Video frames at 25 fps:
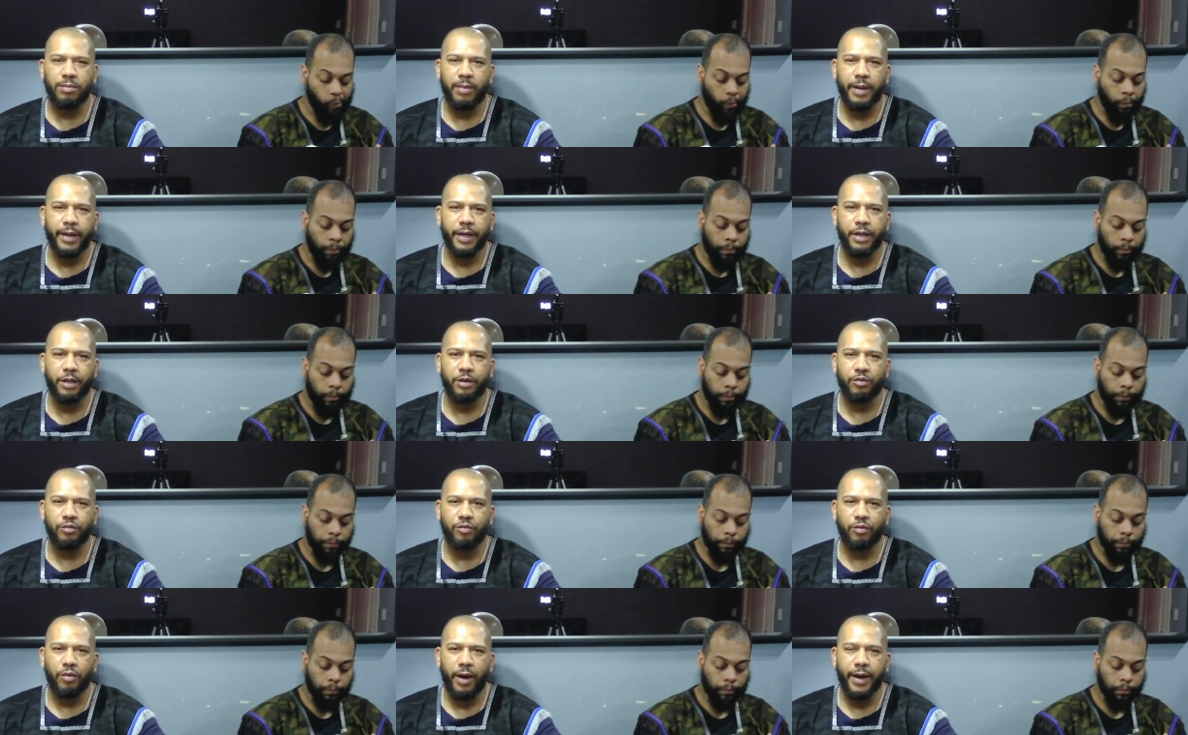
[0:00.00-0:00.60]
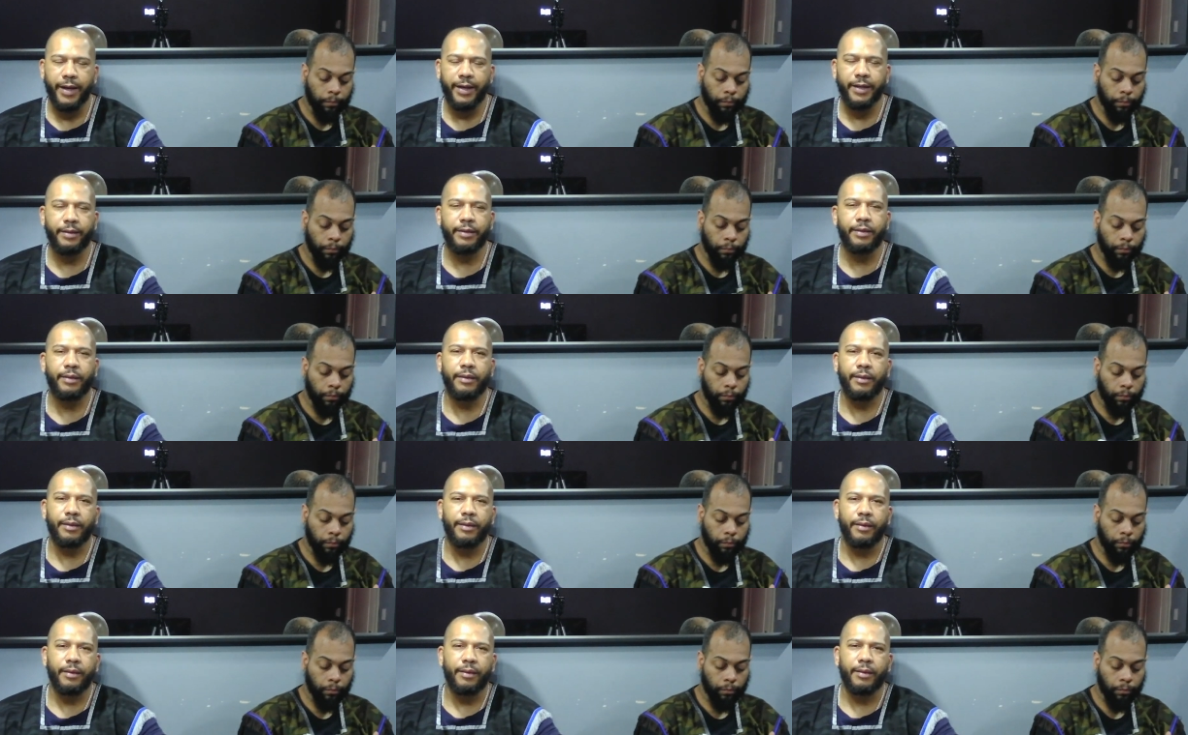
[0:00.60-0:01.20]
Speaker 1: make a right.
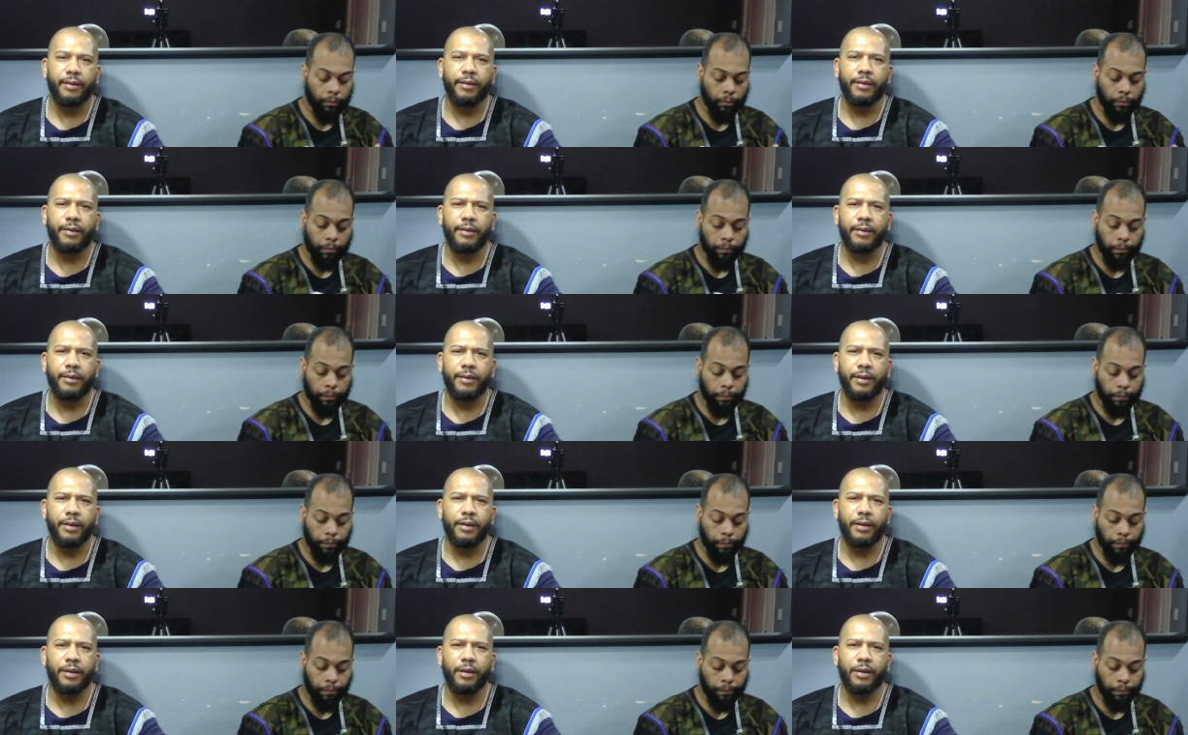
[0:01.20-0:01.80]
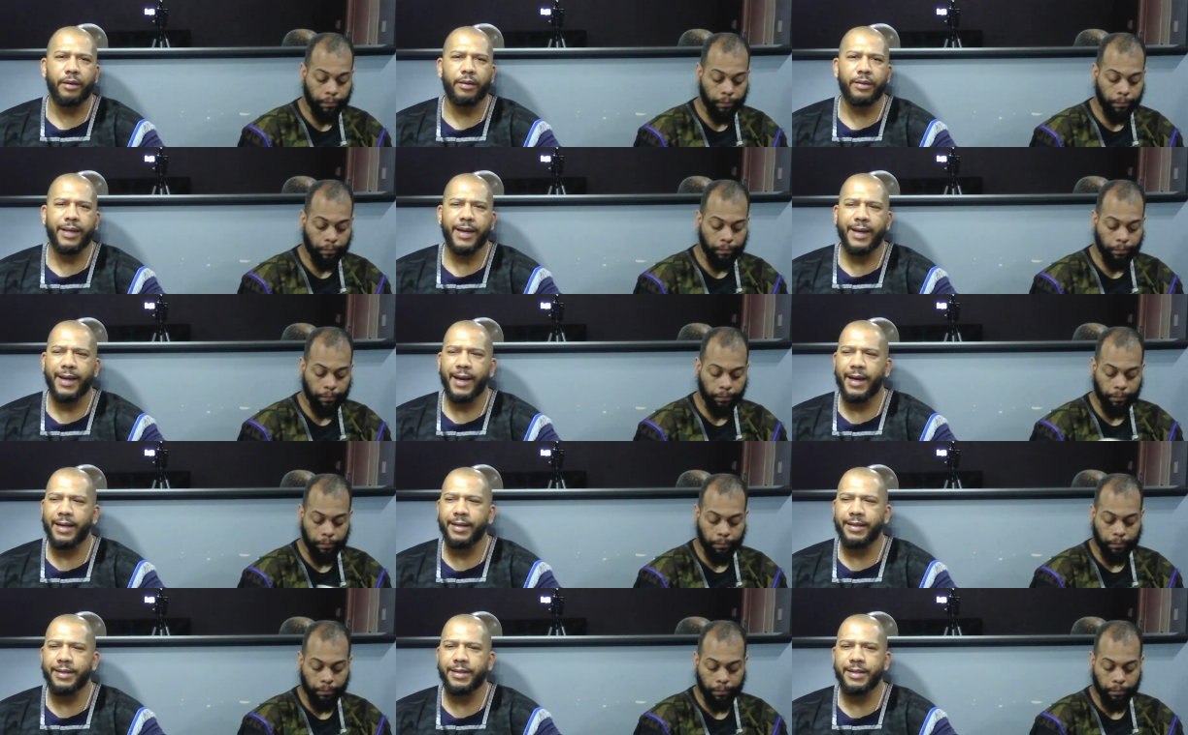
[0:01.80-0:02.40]
You know,
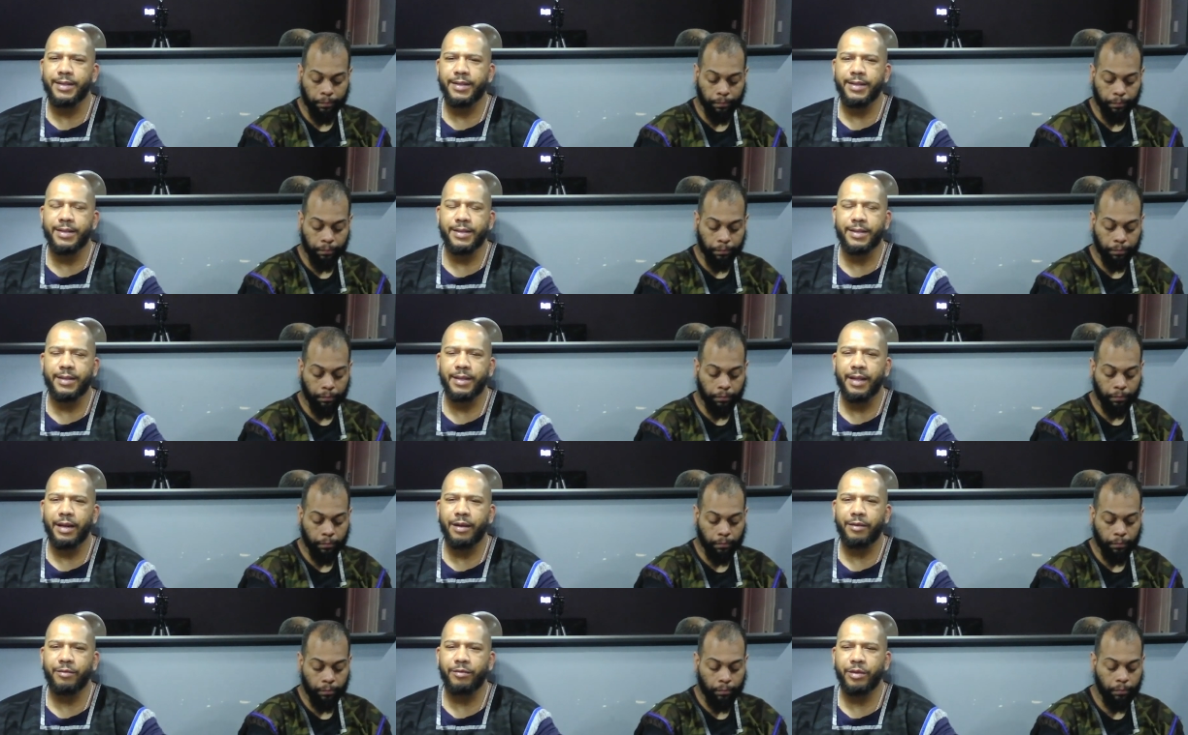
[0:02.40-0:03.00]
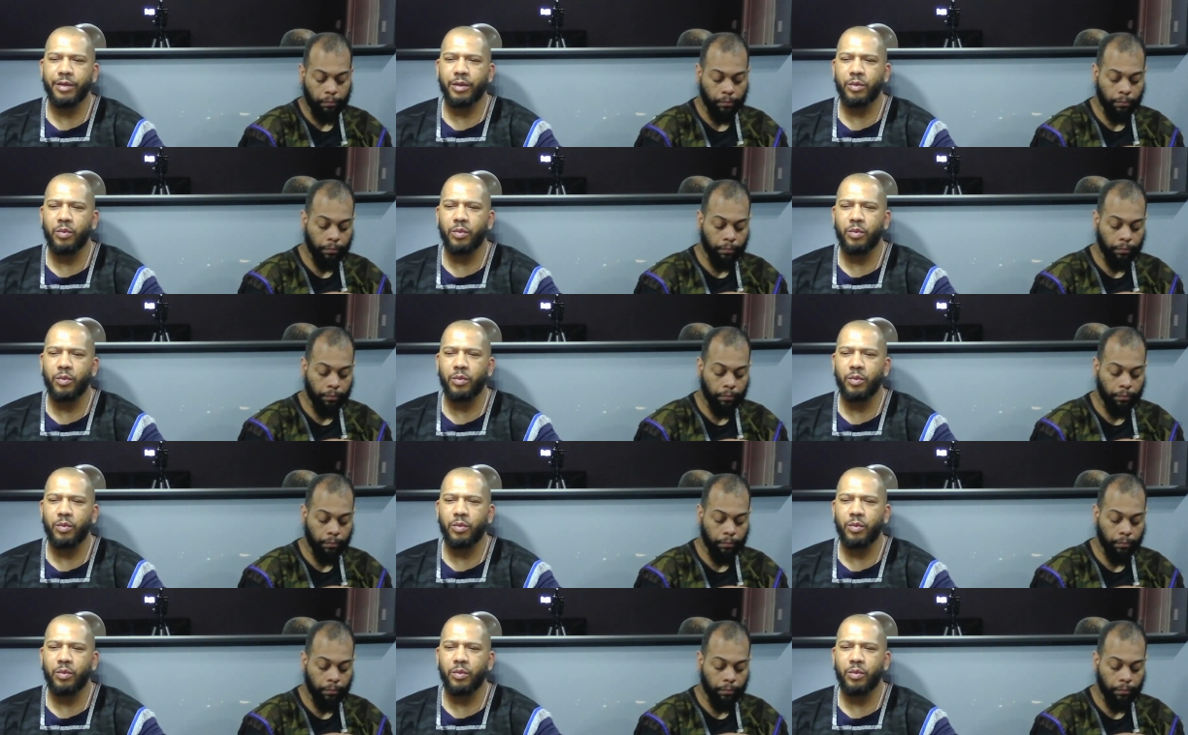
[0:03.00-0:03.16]
they had us in slavery.